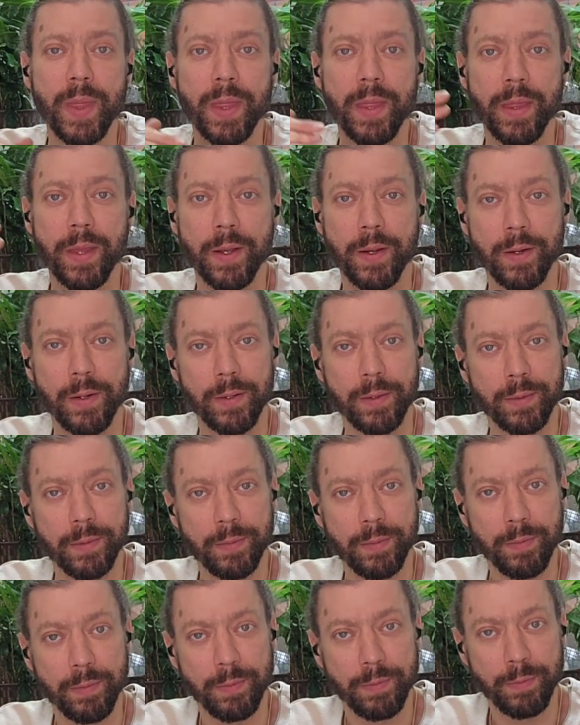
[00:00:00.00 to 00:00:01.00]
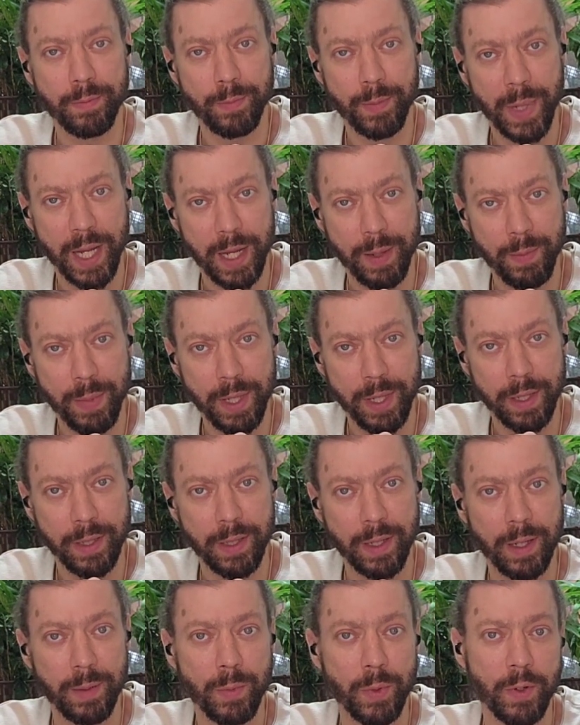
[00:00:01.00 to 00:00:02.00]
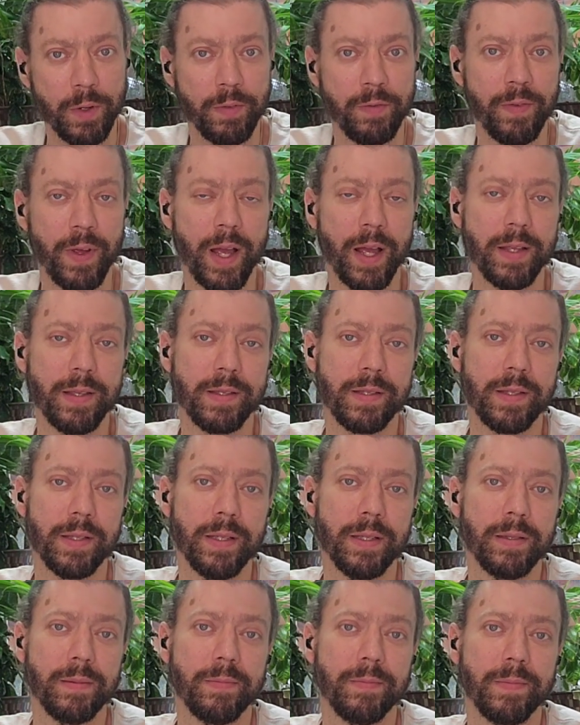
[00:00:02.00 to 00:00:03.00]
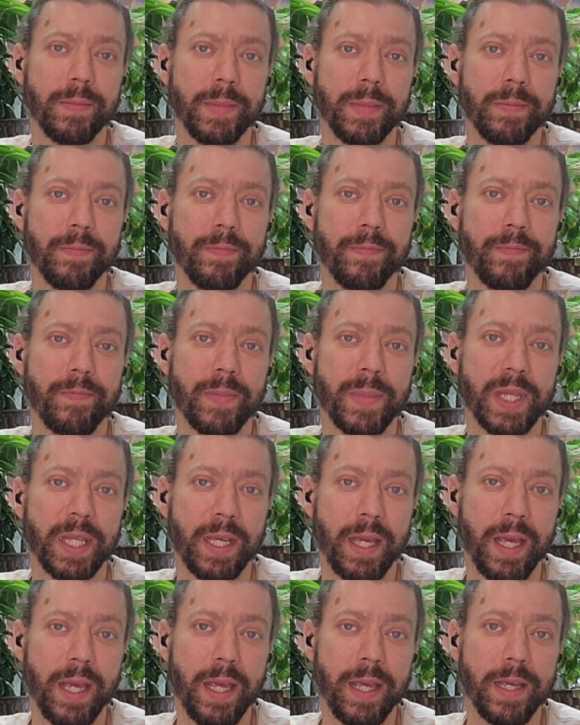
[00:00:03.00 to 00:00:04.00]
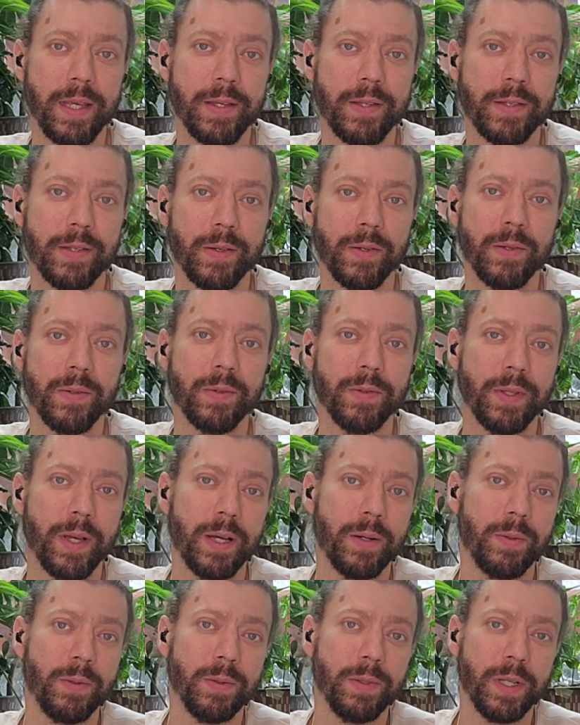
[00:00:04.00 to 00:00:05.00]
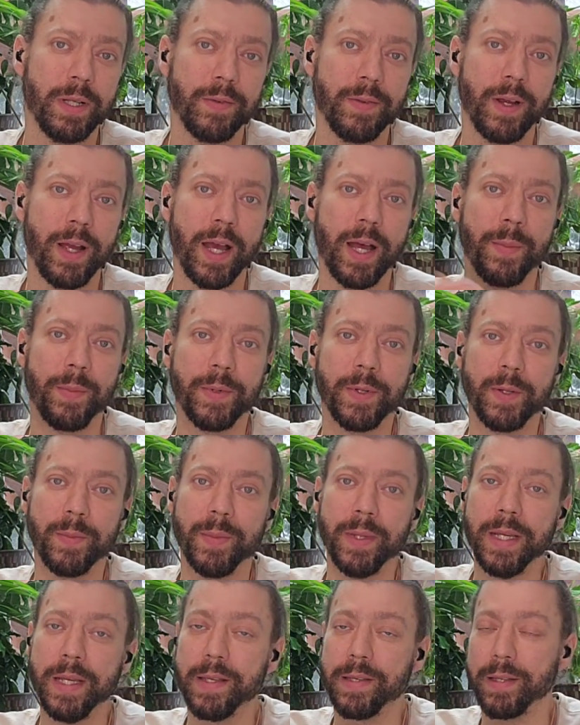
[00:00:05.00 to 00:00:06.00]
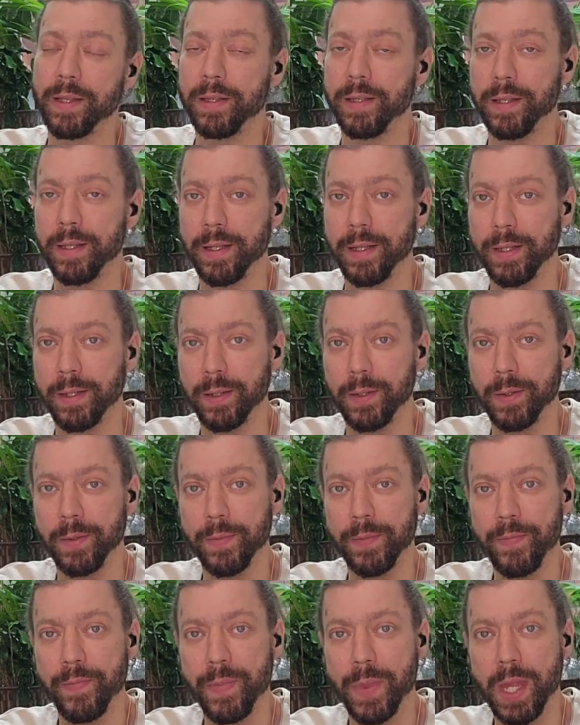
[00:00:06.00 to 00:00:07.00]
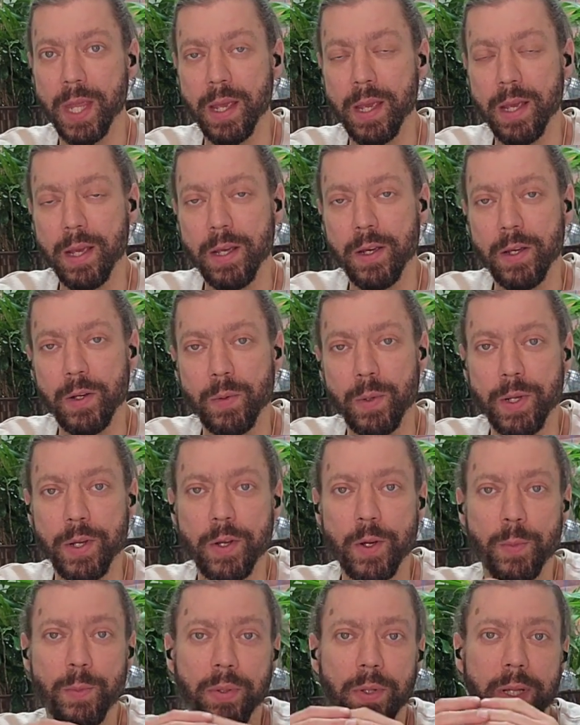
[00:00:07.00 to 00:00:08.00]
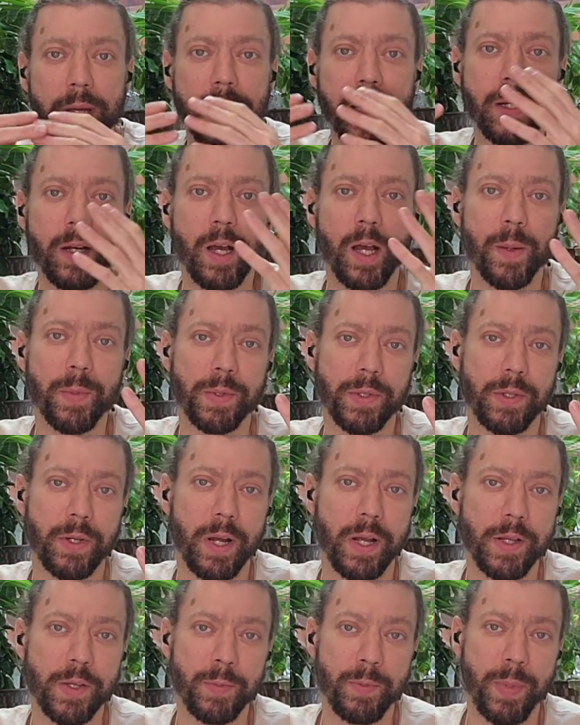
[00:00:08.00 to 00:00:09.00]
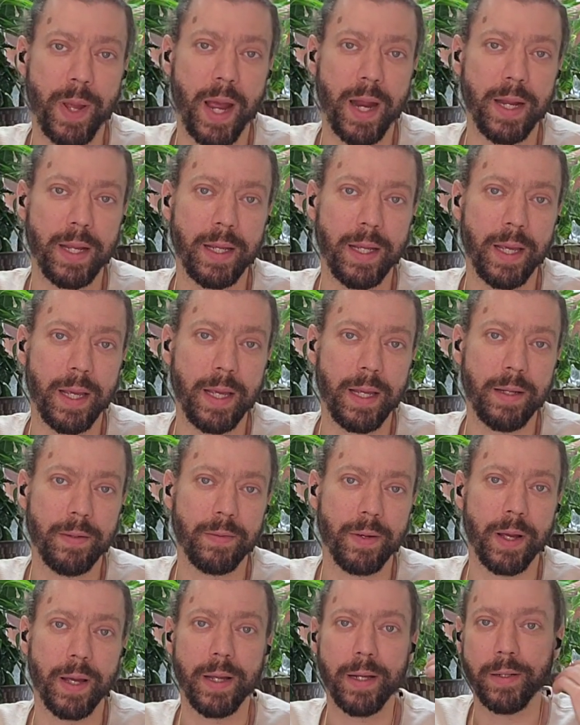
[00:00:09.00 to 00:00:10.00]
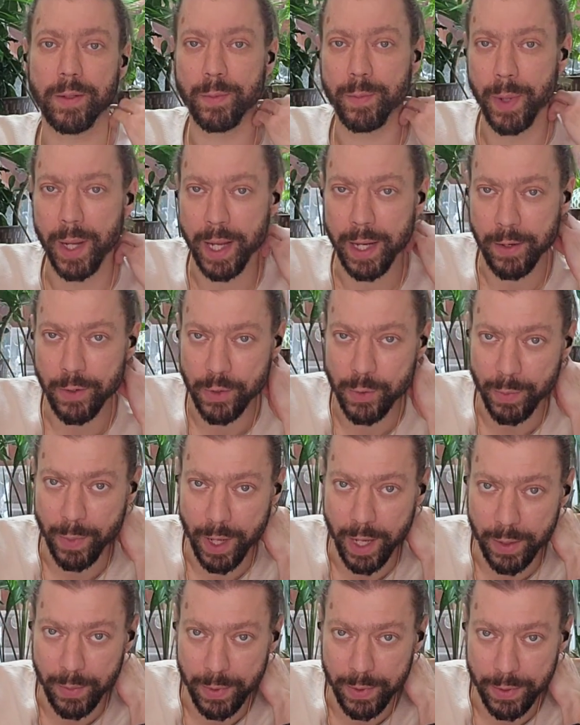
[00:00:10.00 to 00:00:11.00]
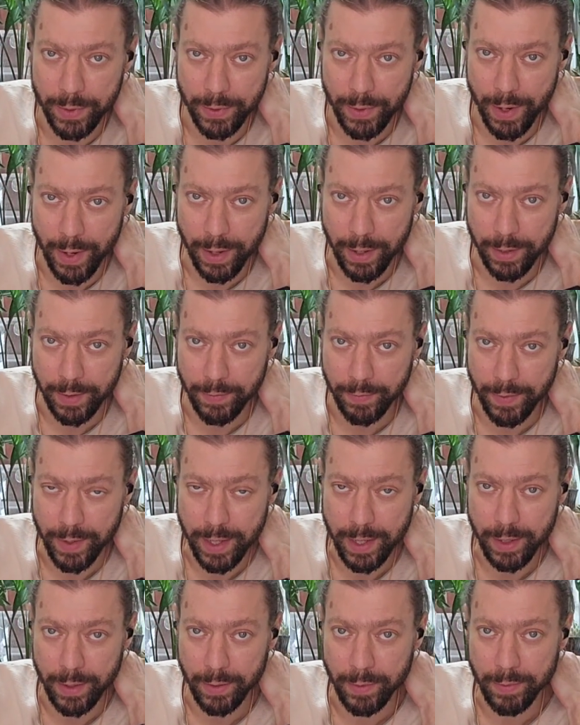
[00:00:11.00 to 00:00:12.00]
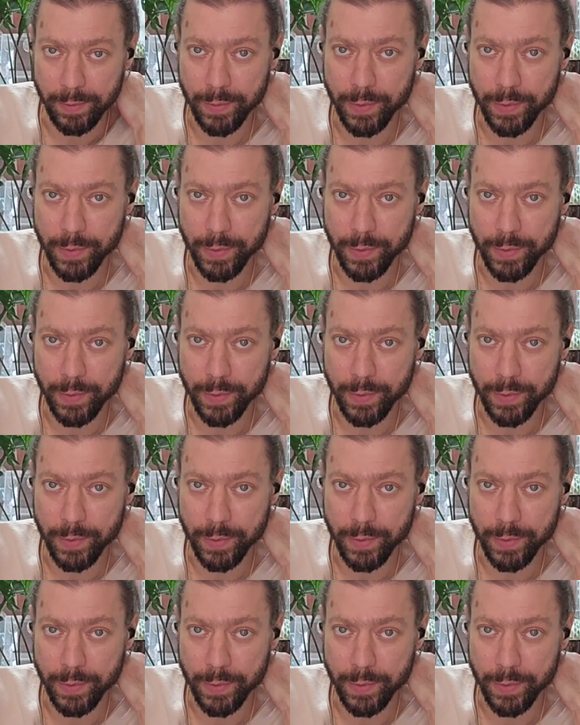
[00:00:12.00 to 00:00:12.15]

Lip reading: There may be a more advanced case. Oh, that will never happen to me, said the ego. When you're playing hopscotch patty cake, right, or baker's man with your negative ego,